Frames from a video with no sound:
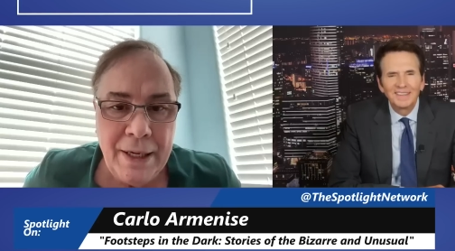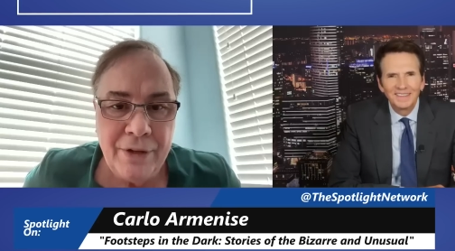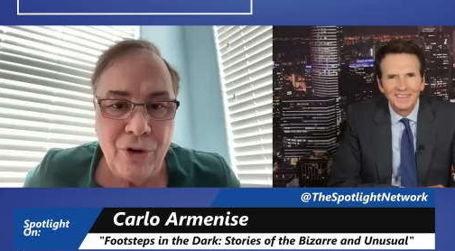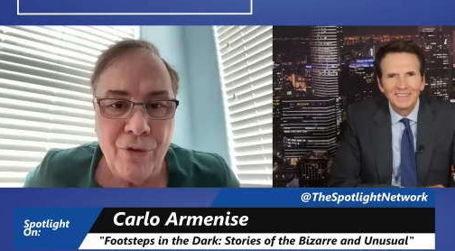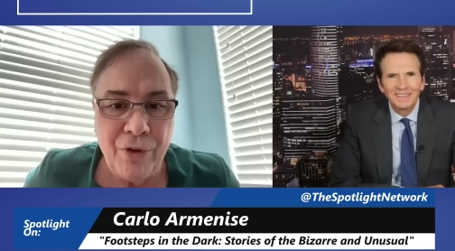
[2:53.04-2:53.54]

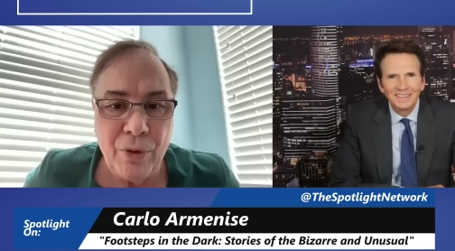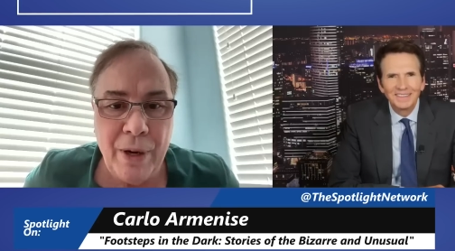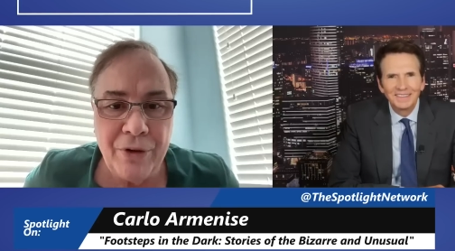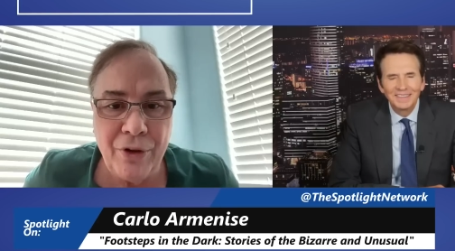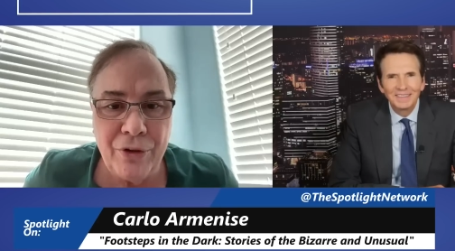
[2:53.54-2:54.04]
Speaker 1: So for the
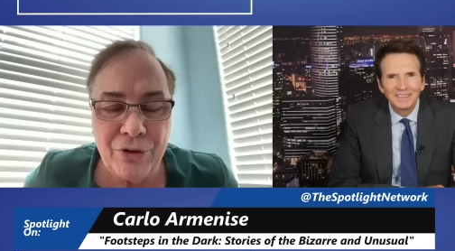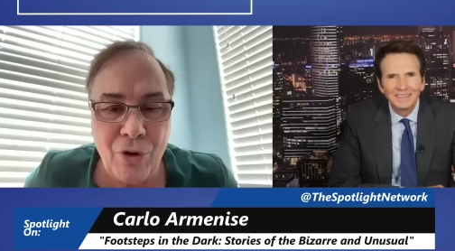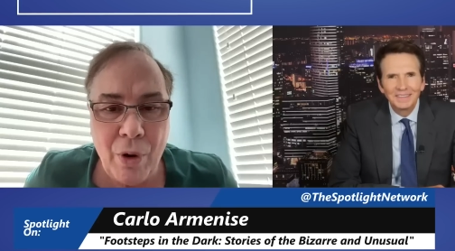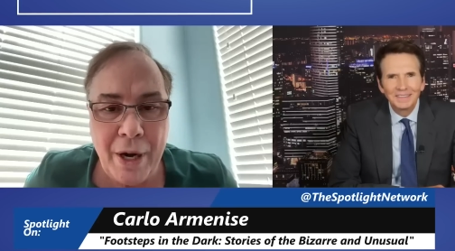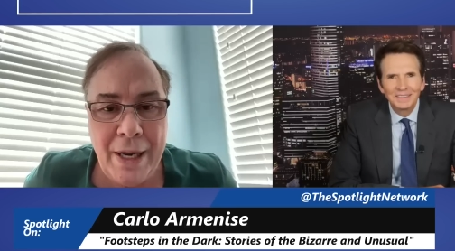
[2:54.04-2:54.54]
rest of the
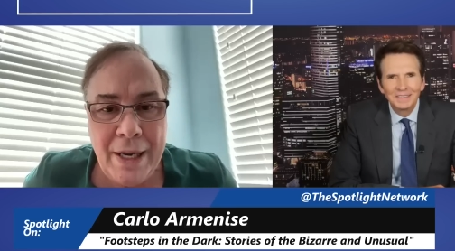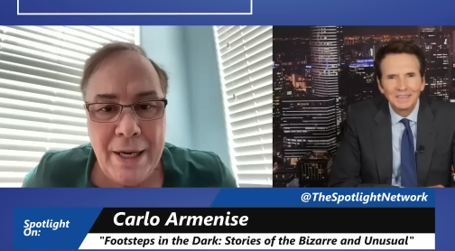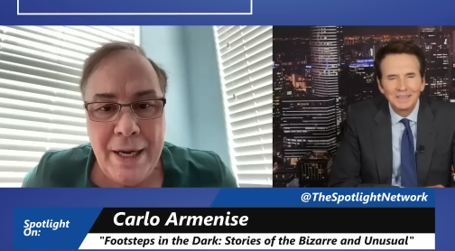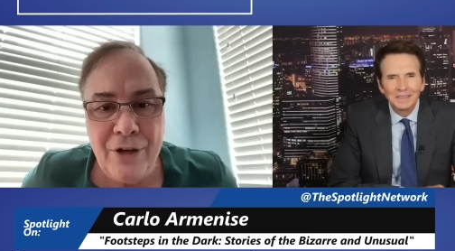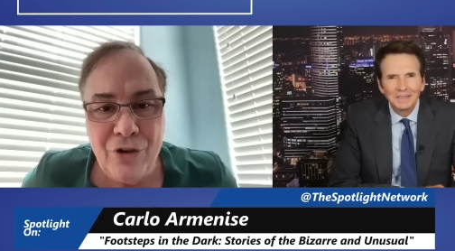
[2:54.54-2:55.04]
story,
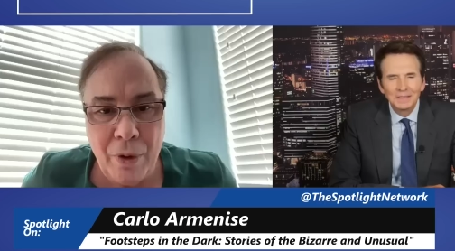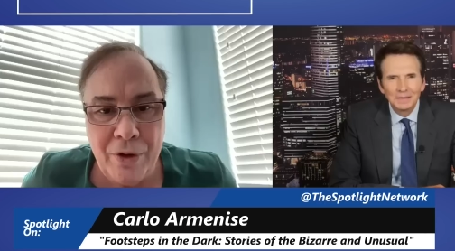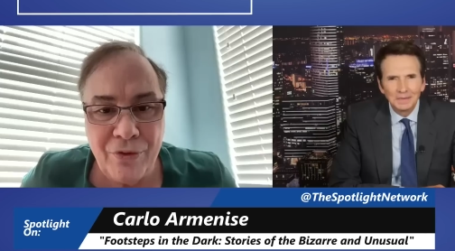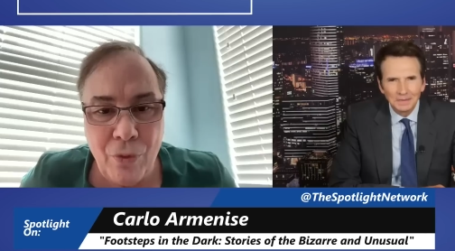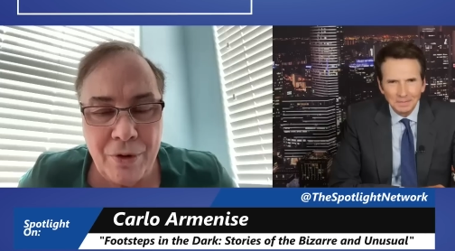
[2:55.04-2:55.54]
he
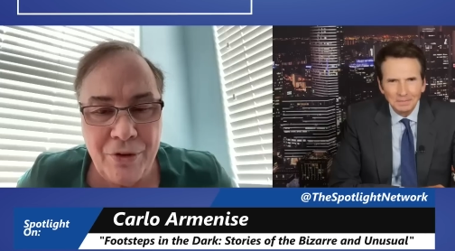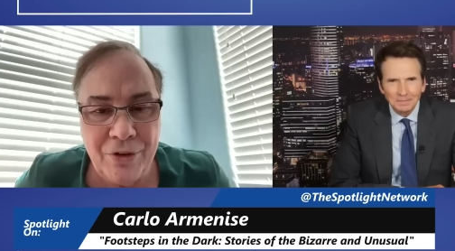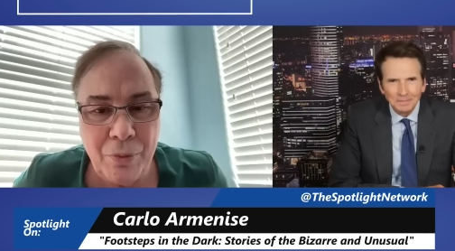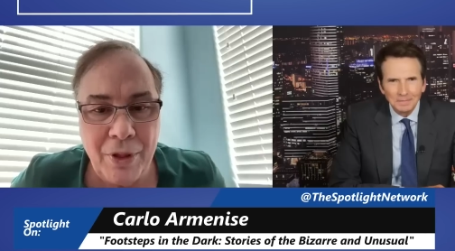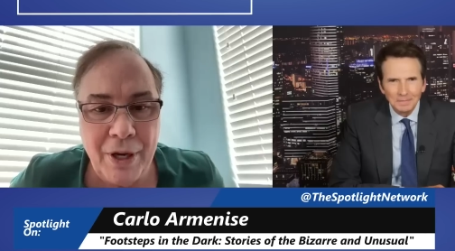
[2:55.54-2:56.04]
joins
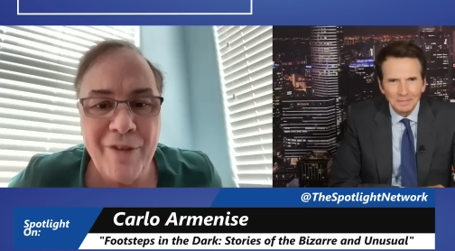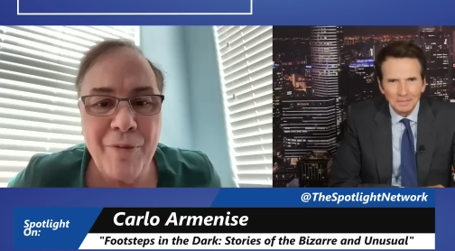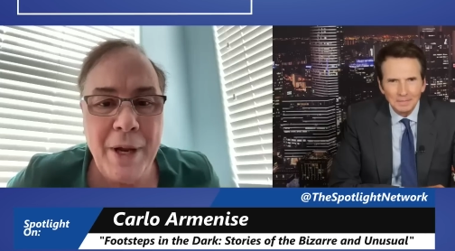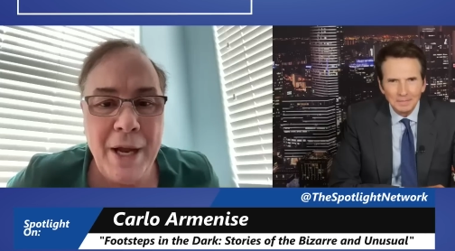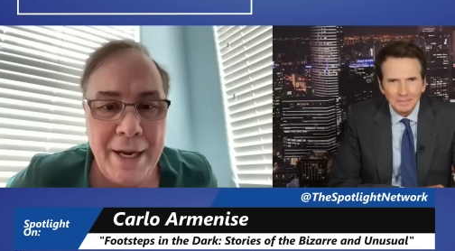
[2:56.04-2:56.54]
forces with an
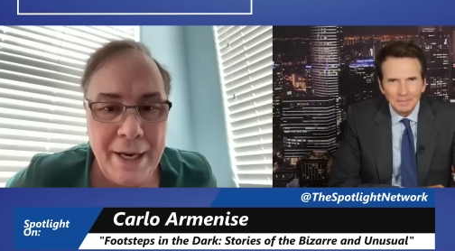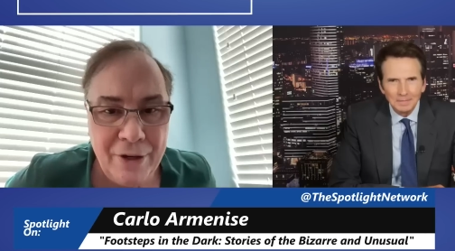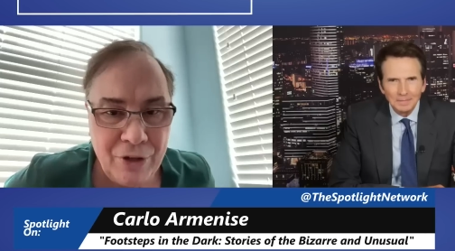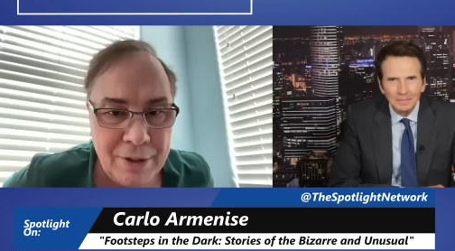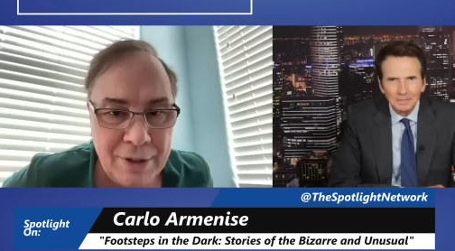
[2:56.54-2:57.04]
FBI
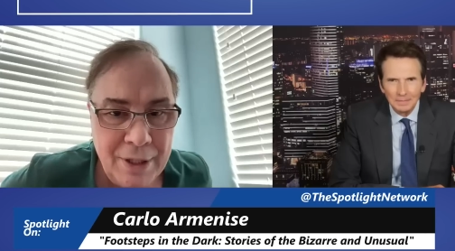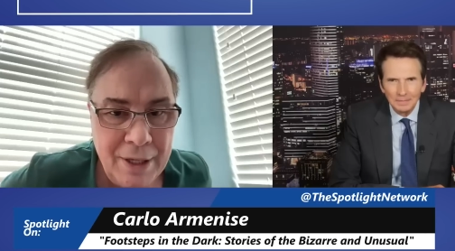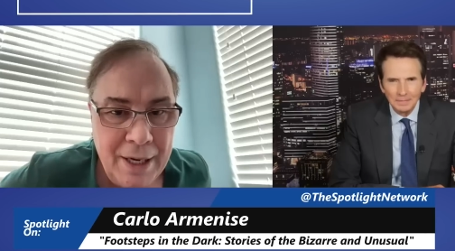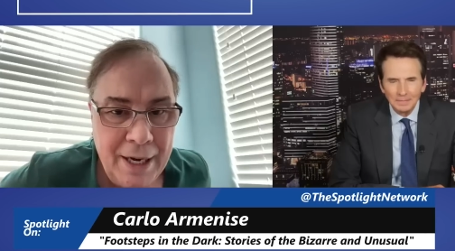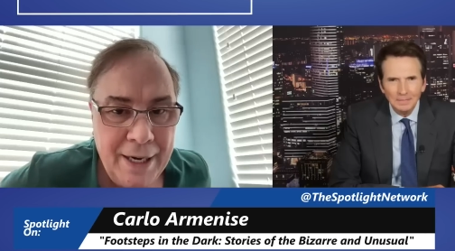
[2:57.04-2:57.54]
agent,
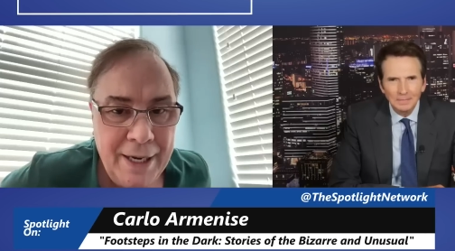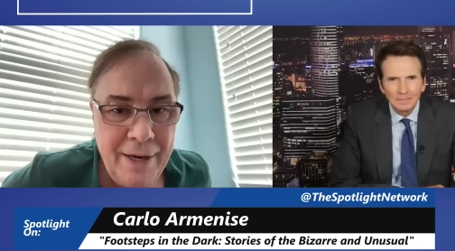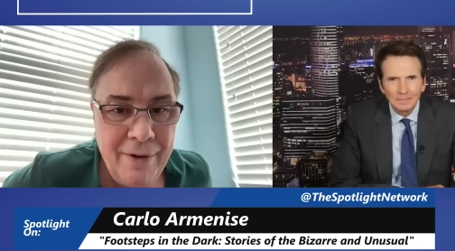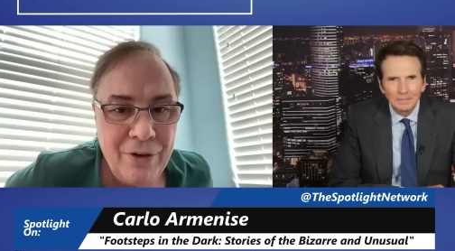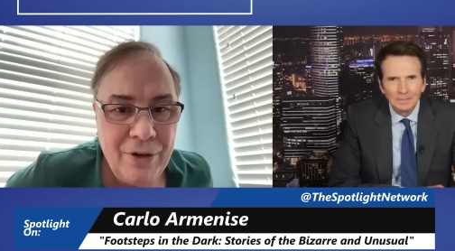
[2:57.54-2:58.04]
and
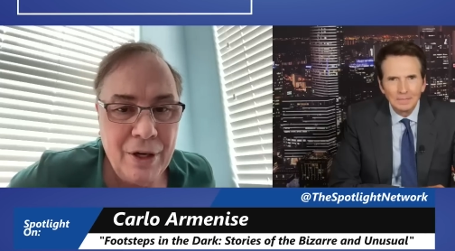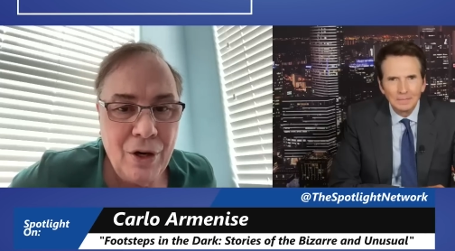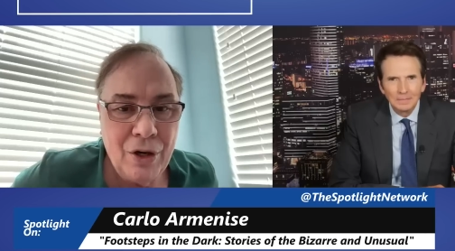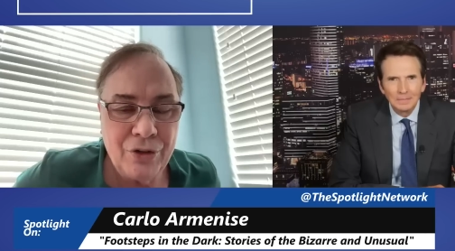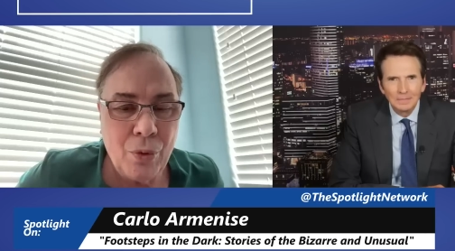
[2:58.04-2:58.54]
he
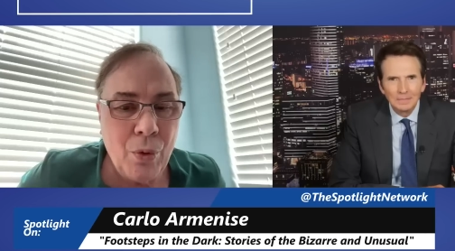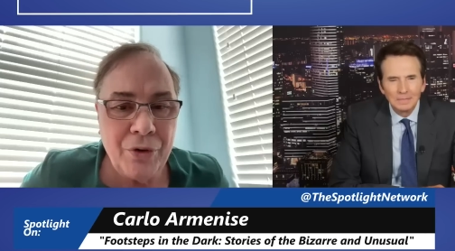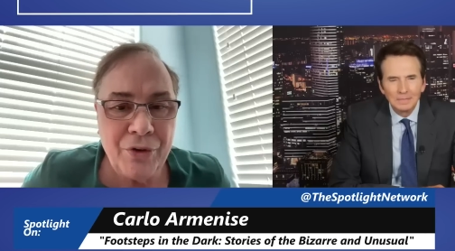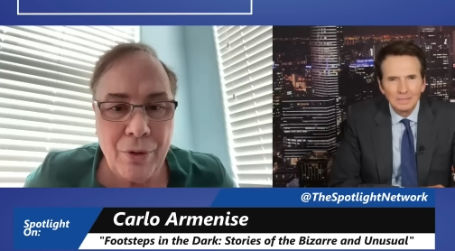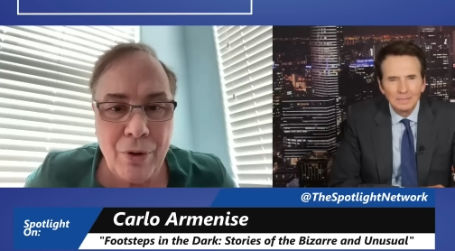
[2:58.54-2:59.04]

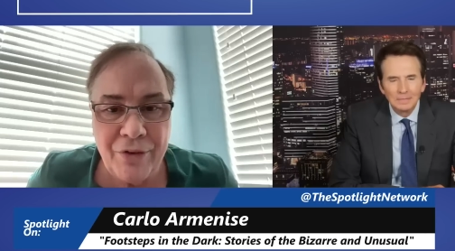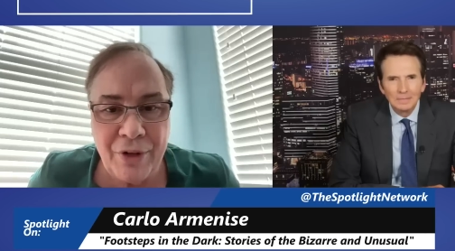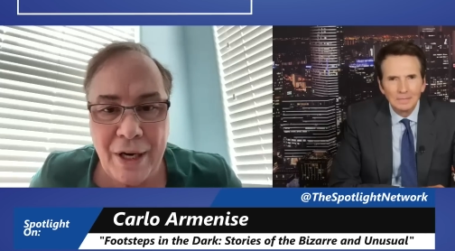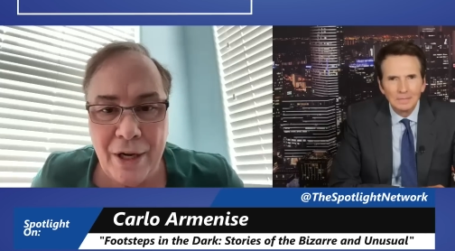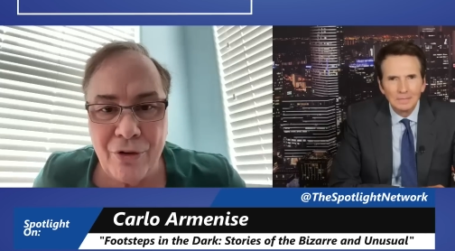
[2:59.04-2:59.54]
tours across the
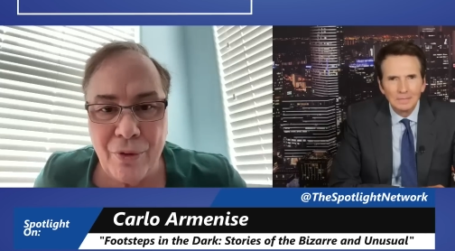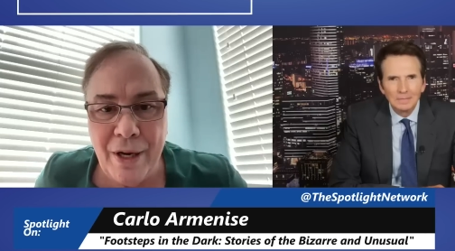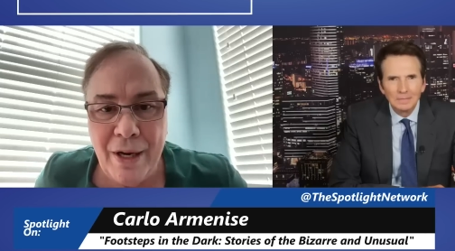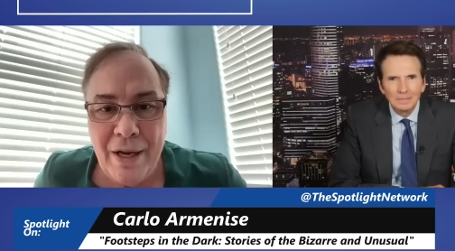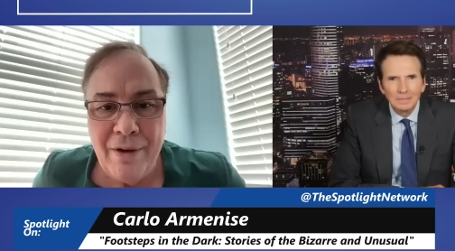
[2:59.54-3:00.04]

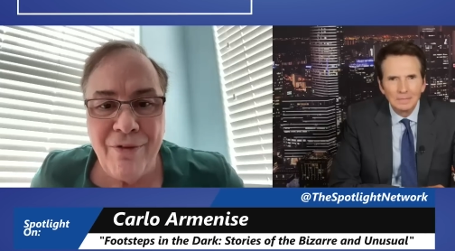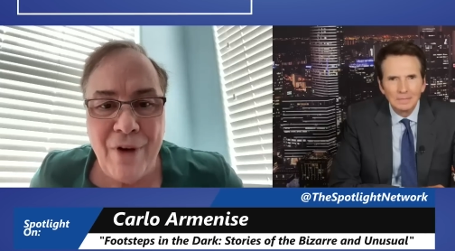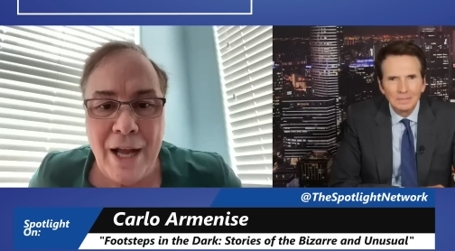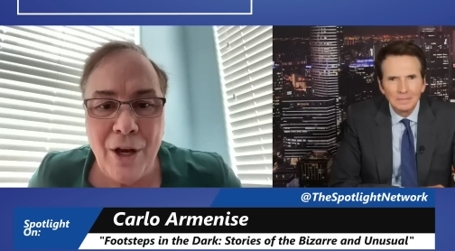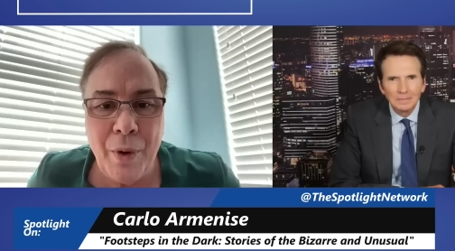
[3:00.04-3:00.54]
country
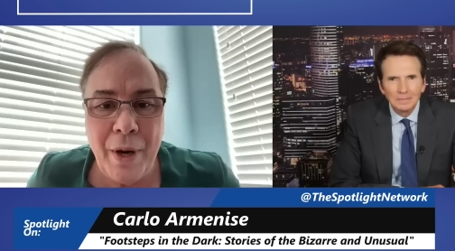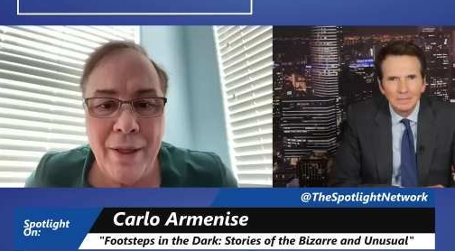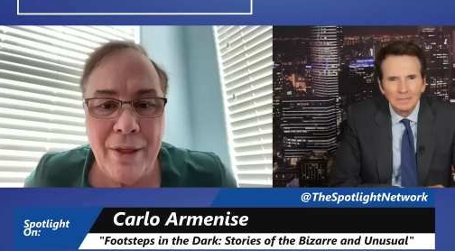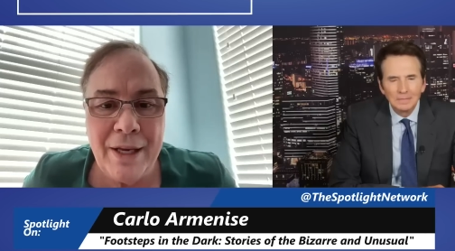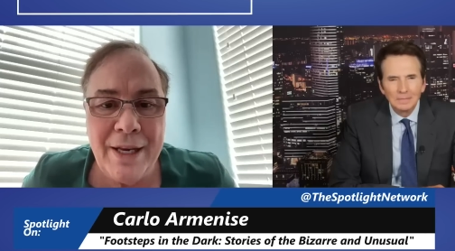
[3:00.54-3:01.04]
following the